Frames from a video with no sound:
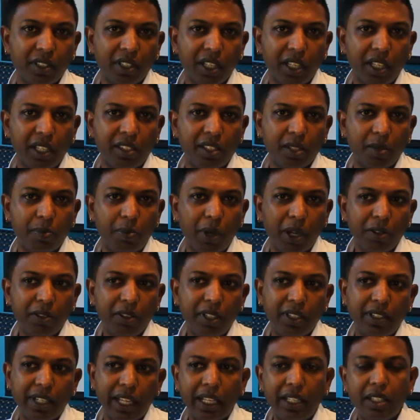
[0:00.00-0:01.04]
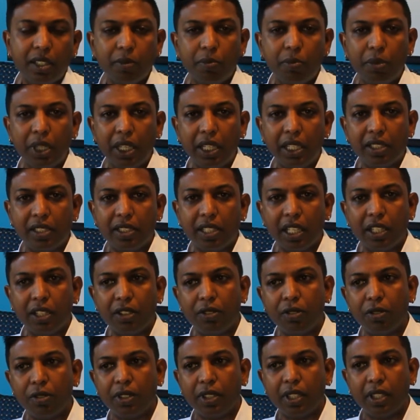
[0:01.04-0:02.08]
It's about the data being sent
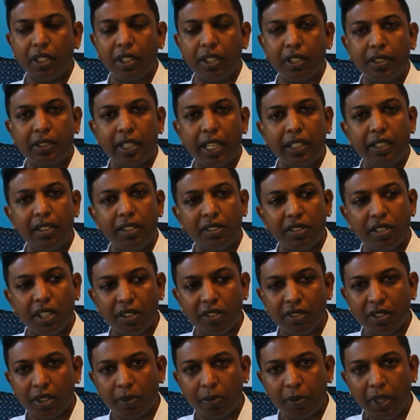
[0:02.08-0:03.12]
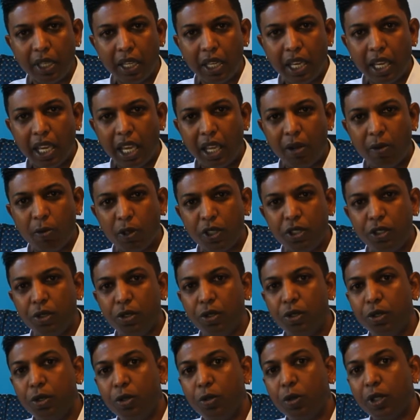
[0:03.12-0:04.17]
to the data center and what you
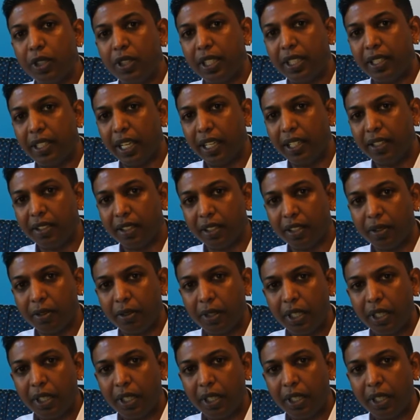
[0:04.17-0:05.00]
do with the data,